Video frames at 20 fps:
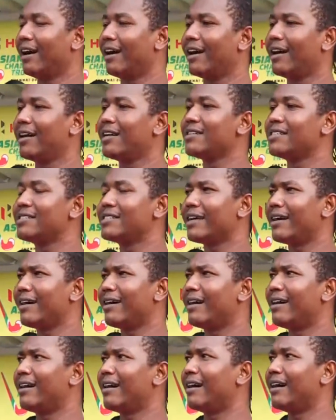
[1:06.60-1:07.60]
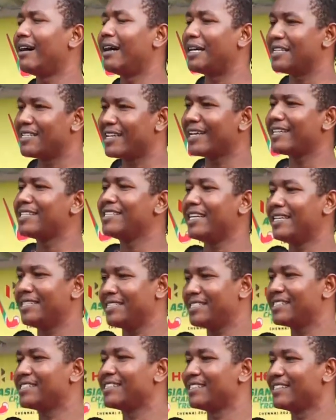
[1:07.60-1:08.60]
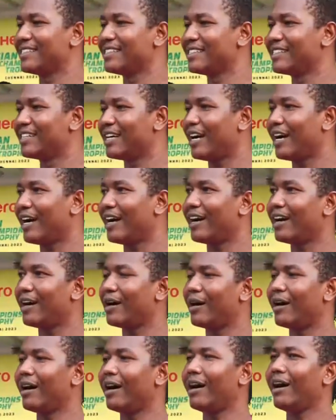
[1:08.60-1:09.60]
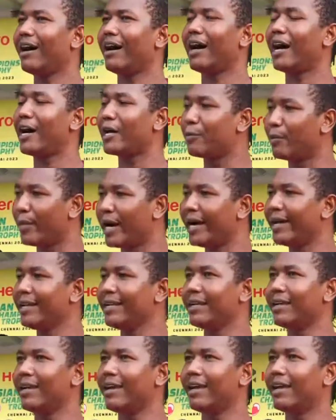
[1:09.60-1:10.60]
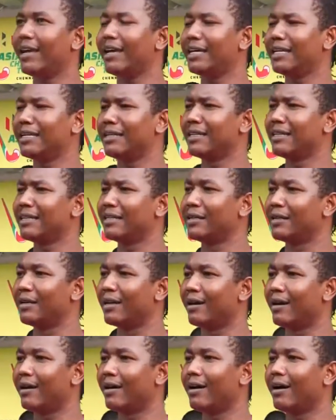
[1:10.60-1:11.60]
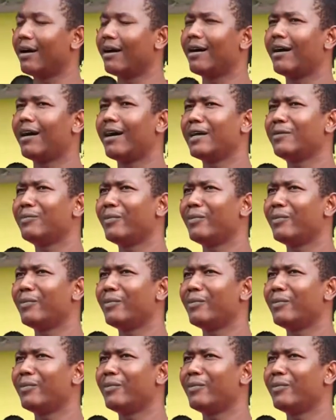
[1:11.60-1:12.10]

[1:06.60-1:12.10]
yeah. and Sa- Sarijesh. Uh, Harman and uh,